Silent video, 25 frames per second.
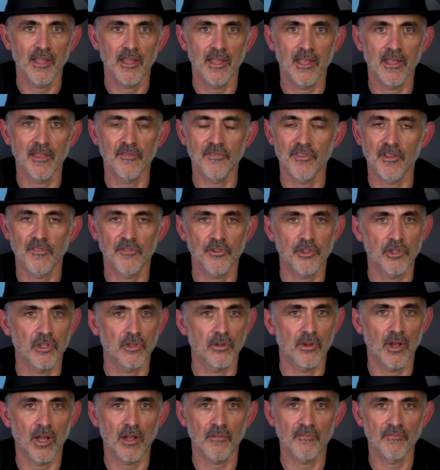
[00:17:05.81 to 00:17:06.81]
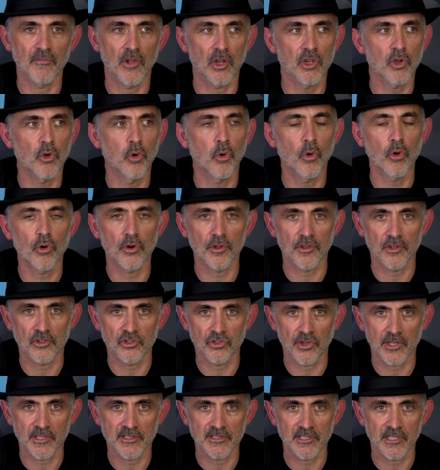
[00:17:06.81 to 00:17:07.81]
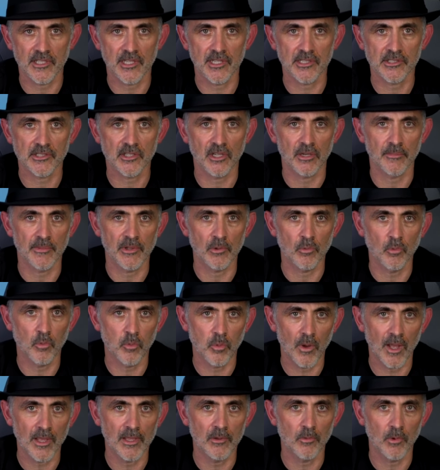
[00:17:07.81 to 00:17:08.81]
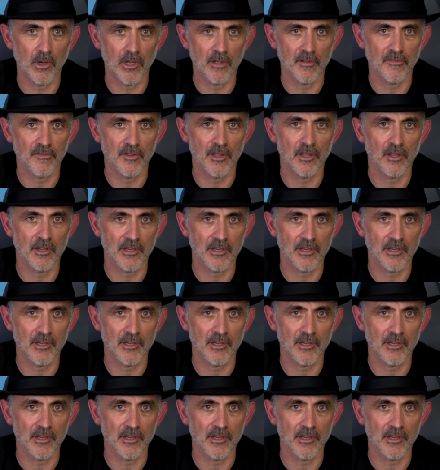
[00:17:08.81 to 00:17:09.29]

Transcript: Even if you do a quarter of the tricks in it, it's going to be way worth it.